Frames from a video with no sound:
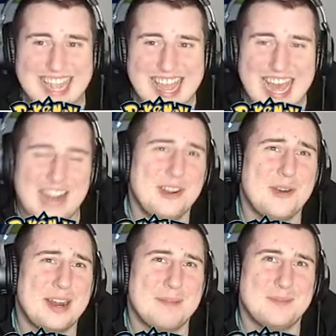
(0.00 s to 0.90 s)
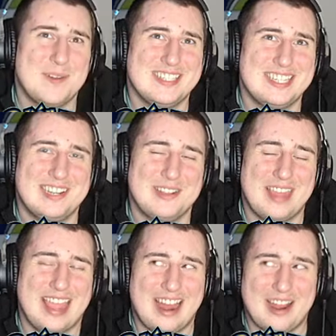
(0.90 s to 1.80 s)
I don't know what I'm supposed to do
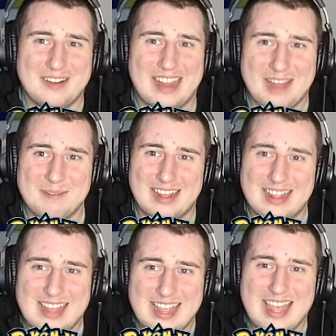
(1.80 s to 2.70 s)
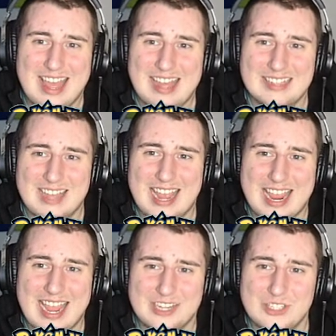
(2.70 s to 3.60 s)
there. I'm, that's I
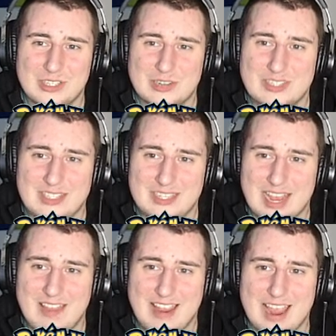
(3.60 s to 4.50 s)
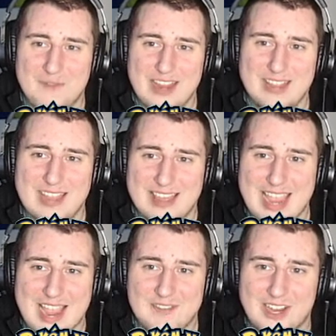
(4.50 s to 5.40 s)
kind of shouldn't have. Like I think I think
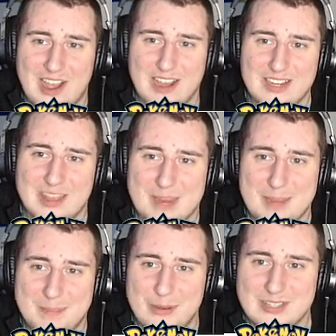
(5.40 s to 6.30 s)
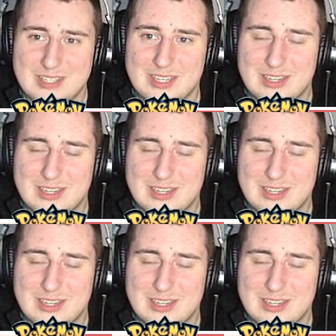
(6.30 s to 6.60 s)
I have to talk to the peoples.